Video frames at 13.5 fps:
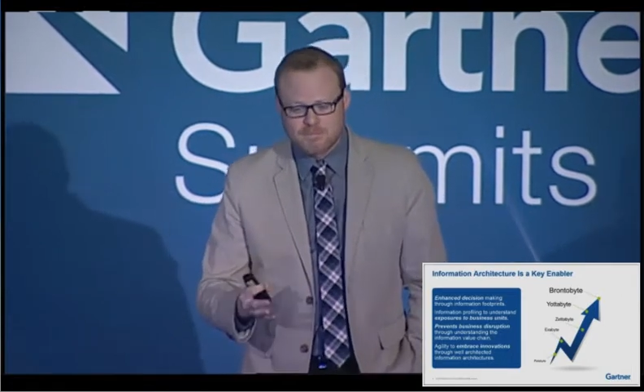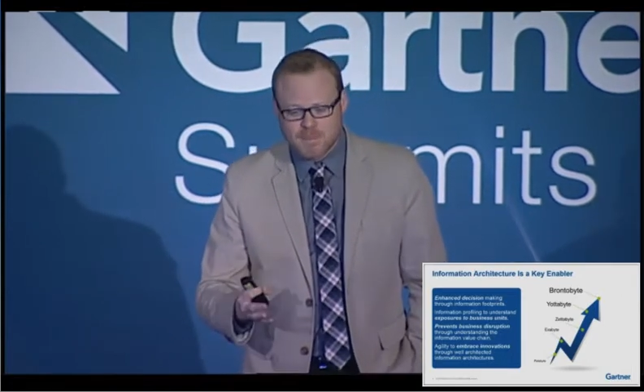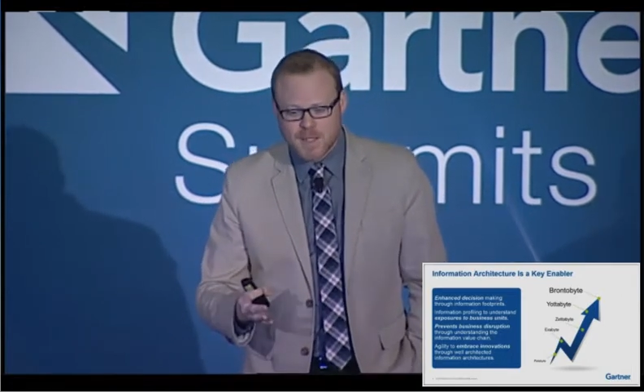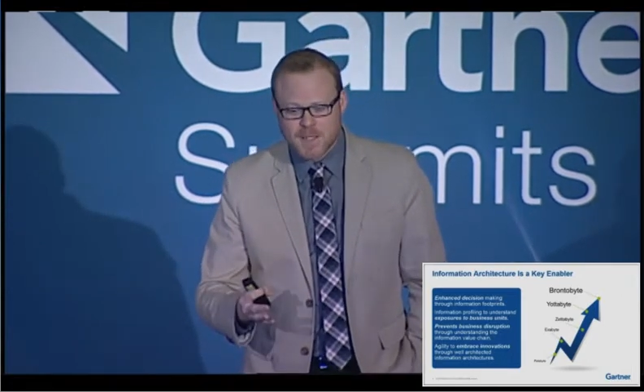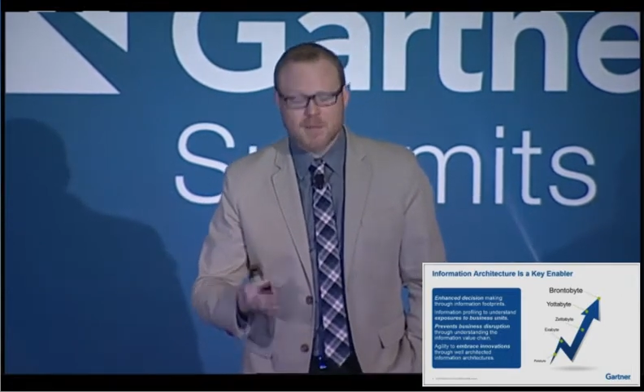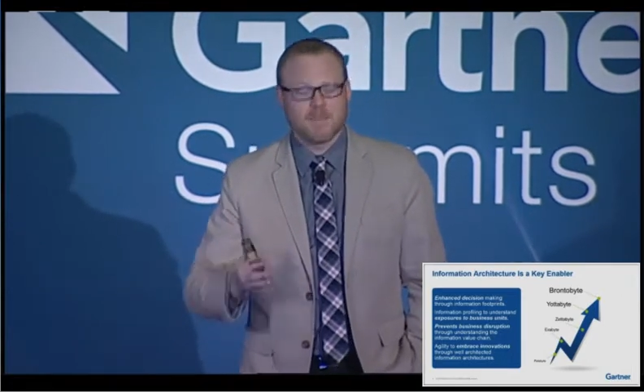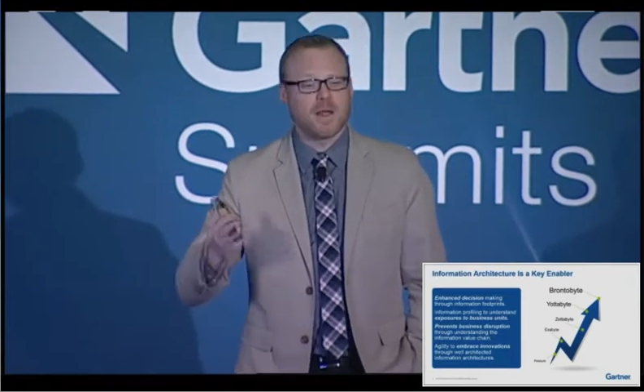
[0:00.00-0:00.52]

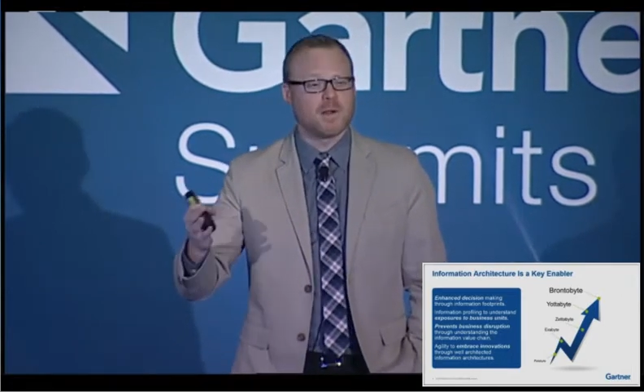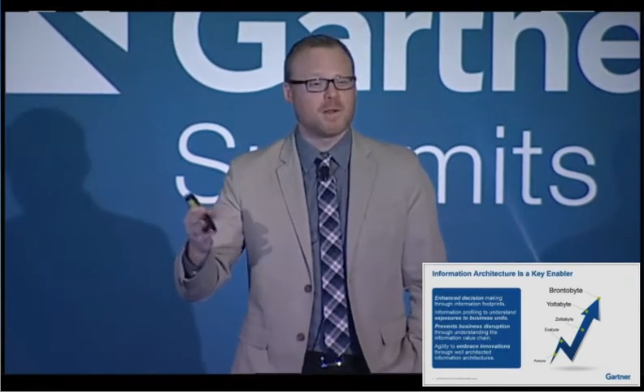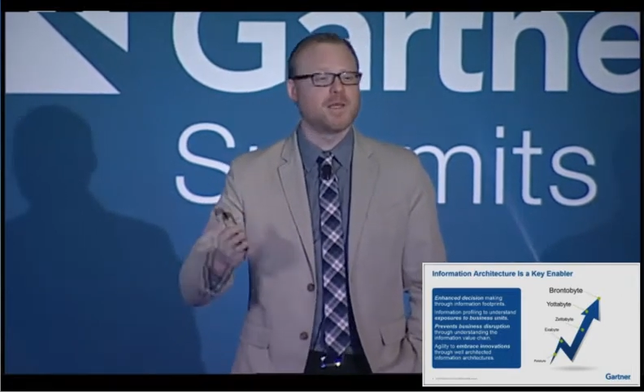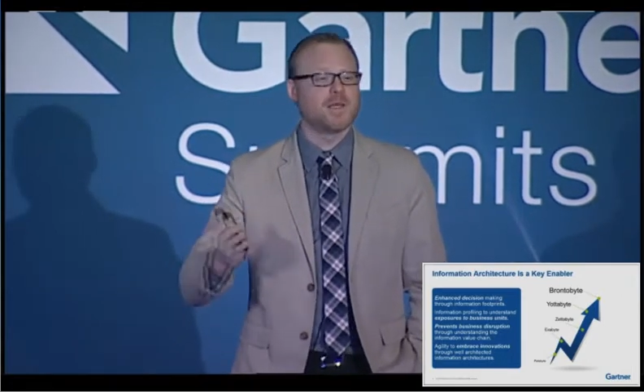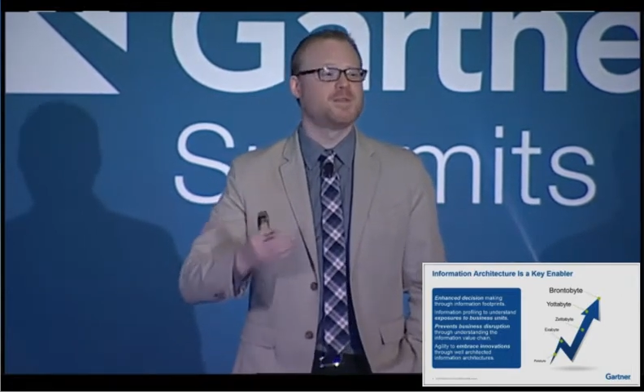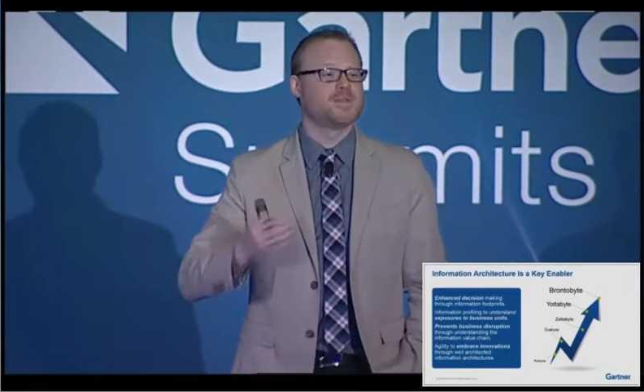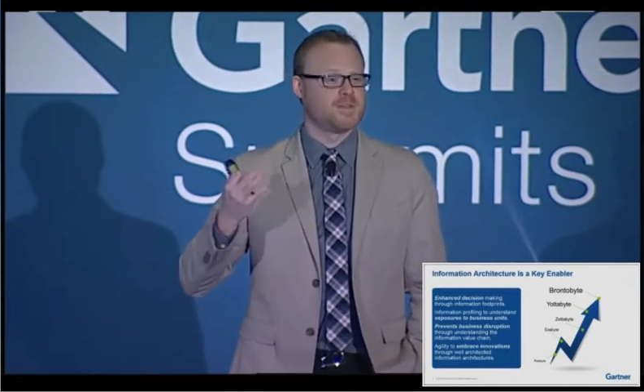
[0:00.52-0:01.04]
but
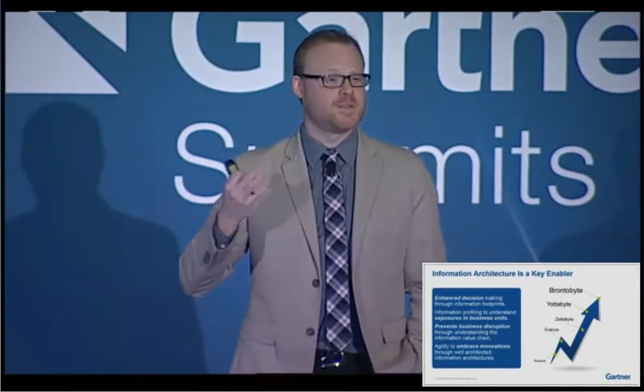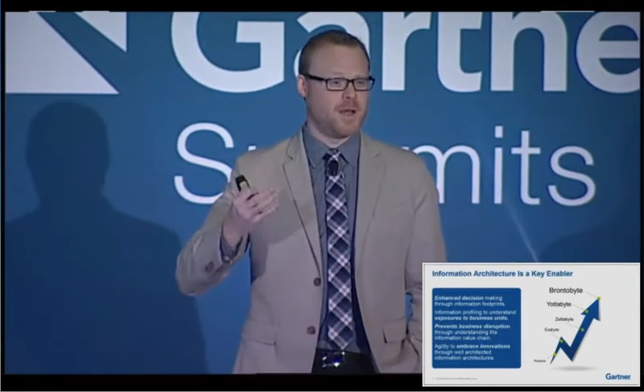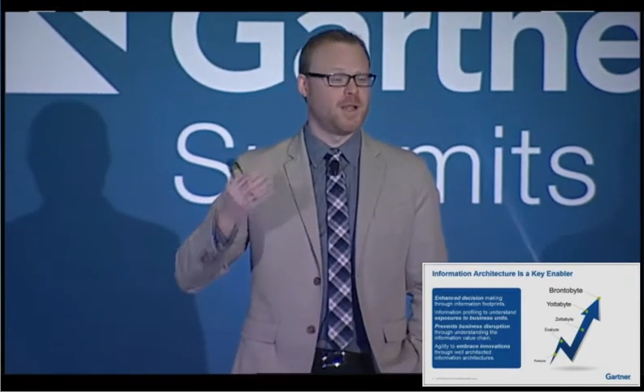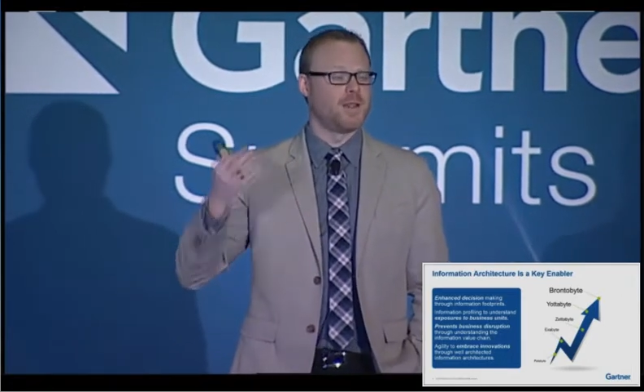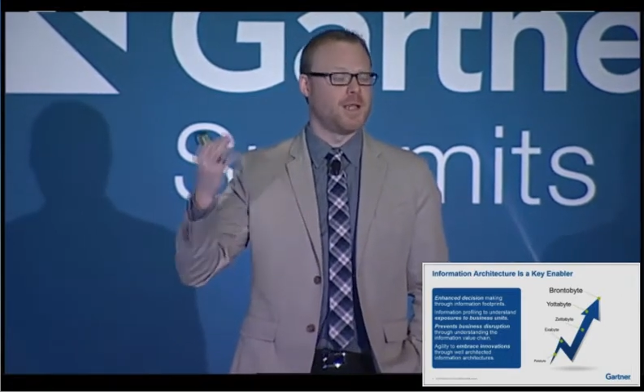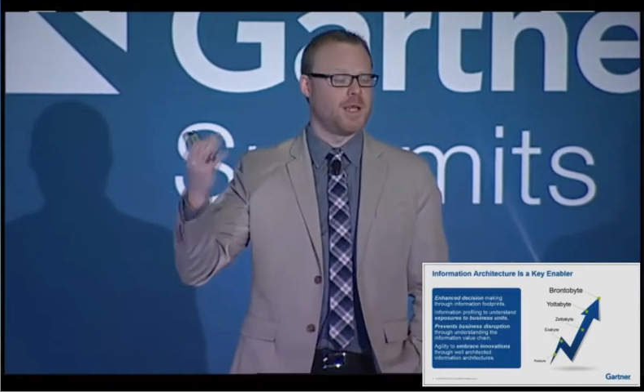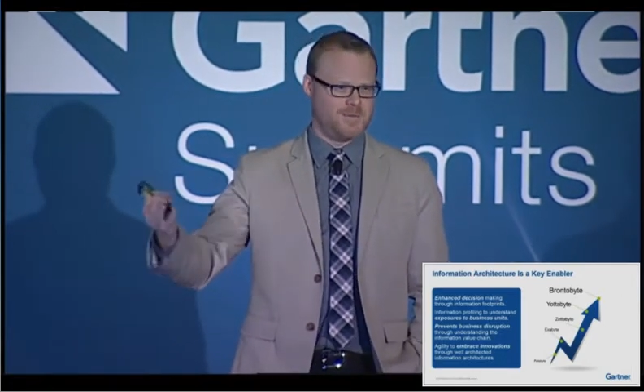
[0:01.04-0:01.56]
apparently this is
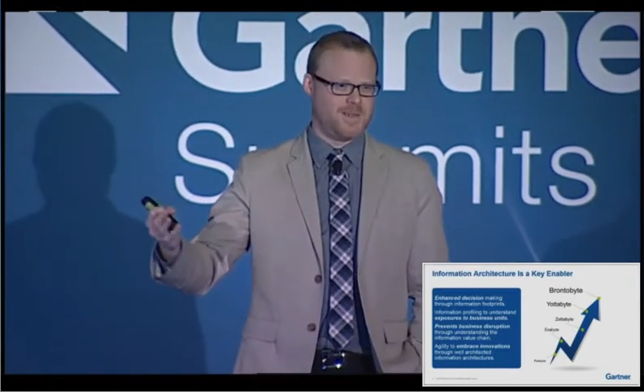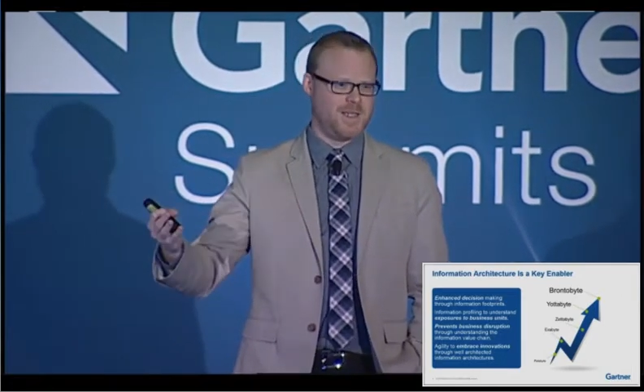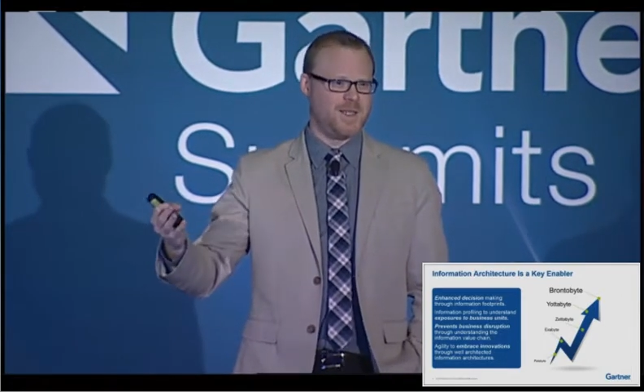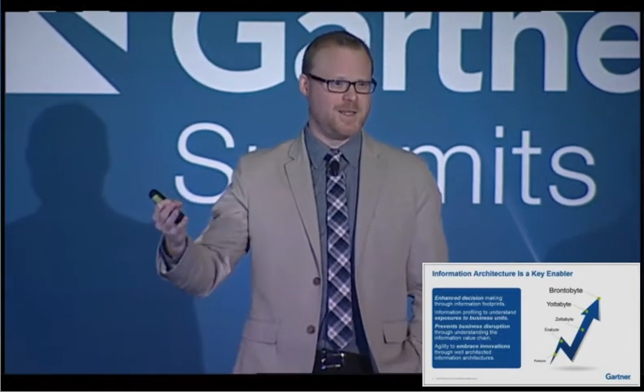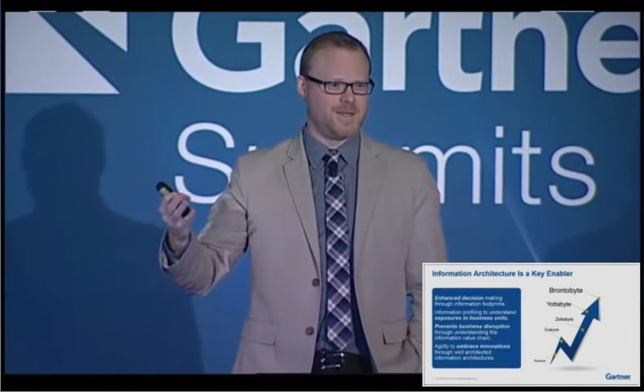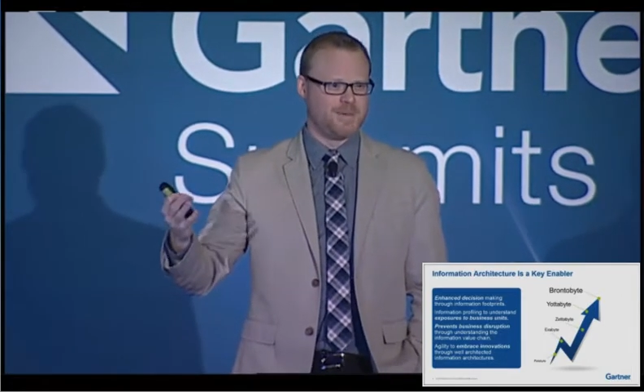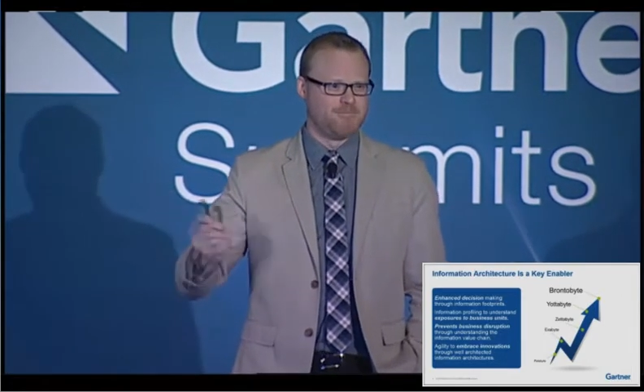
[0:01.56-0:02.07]
a lot of
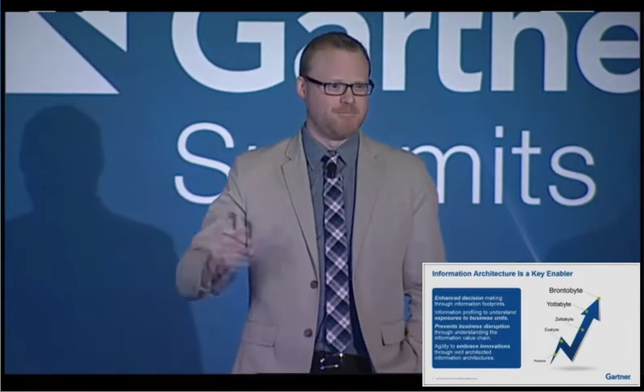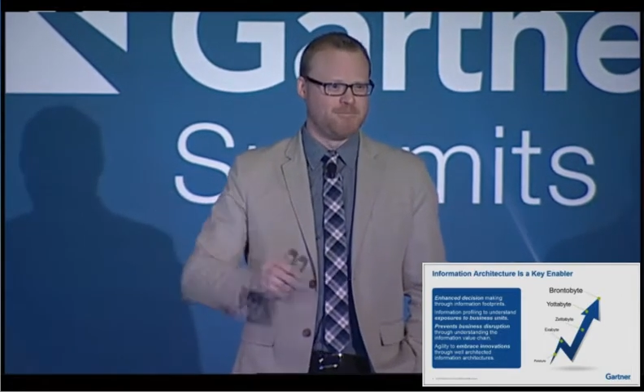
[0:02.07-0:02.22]
data.